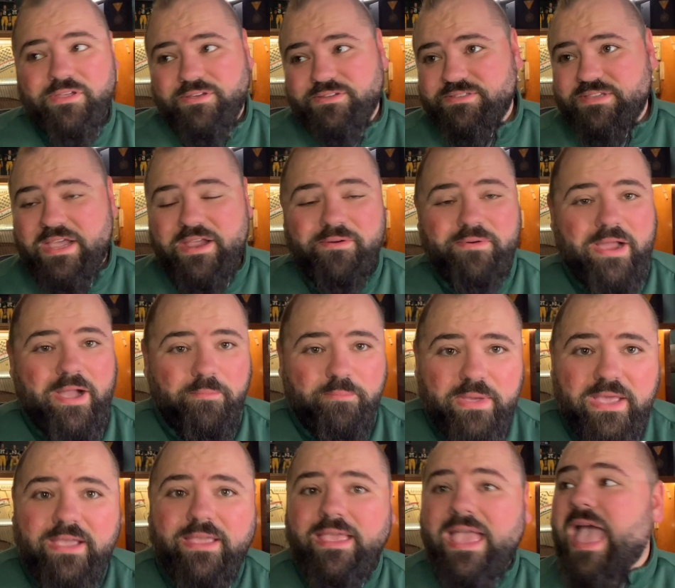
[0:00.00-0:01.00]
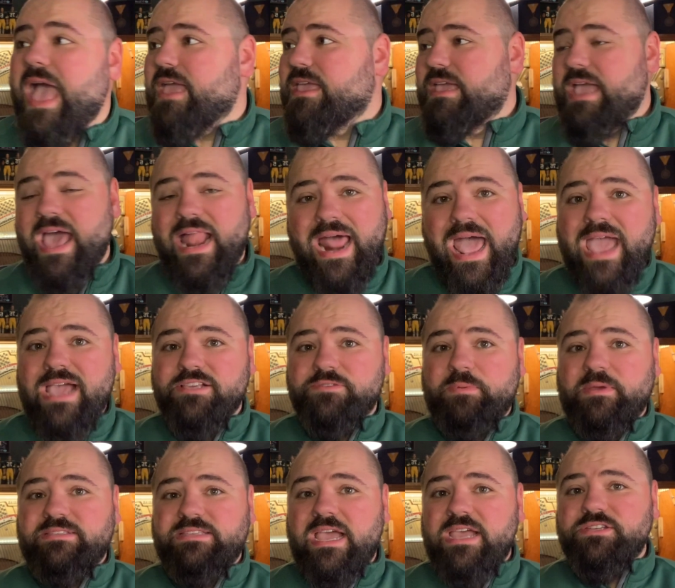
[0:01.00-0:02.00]
Second round pick. Yeah, you got high
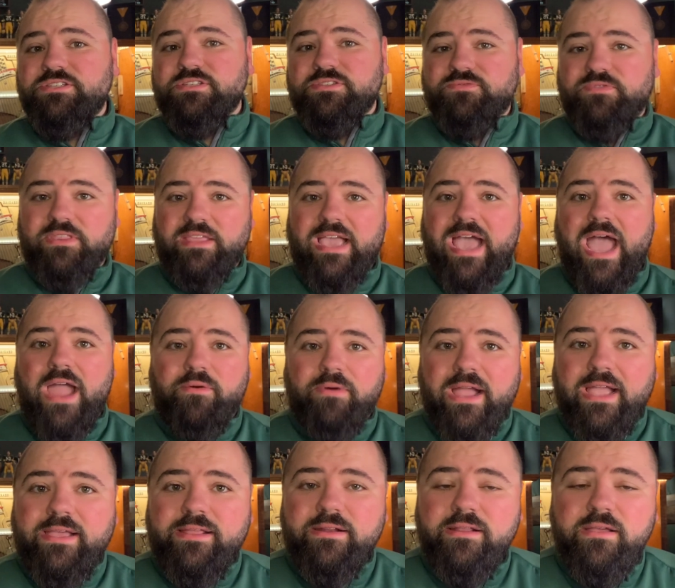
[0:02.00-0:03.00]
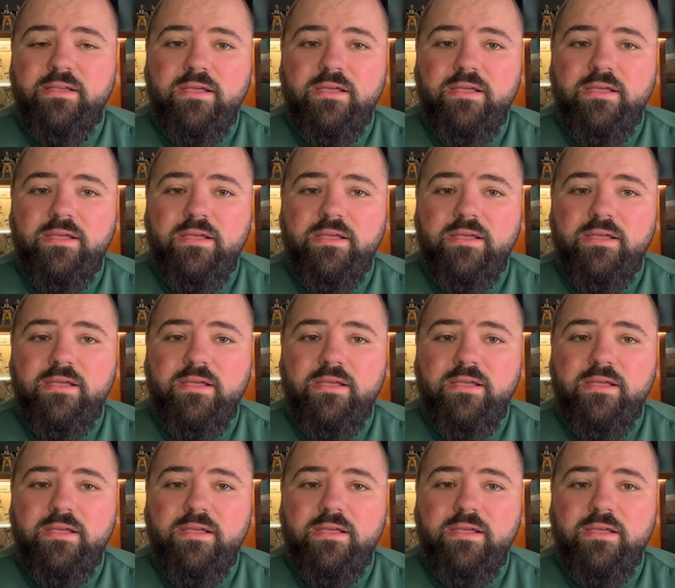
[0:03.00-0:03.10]
expectations for the guy, right?